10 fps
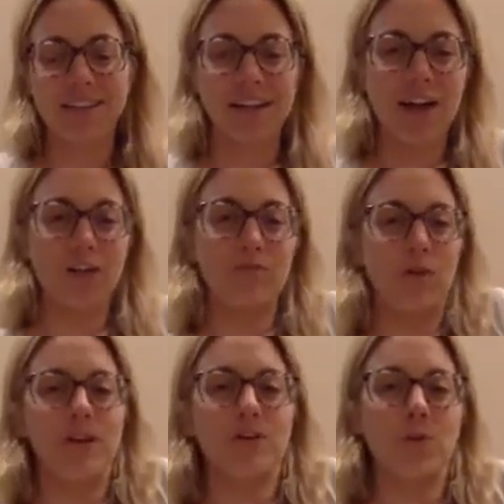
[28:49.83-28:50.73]
in
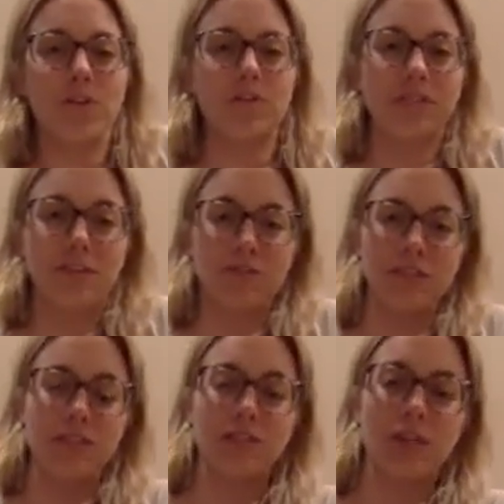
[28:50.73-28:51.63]
California, north of San
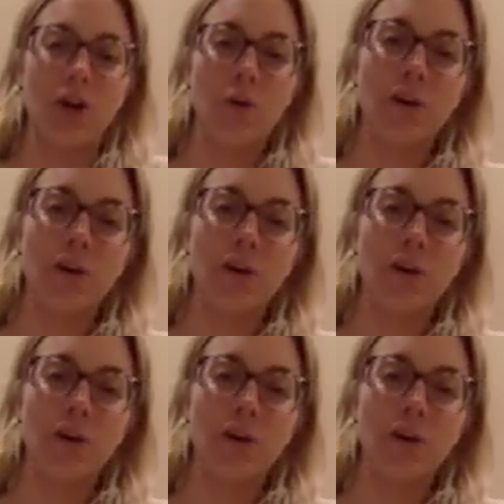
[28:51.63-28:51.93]
Francisco.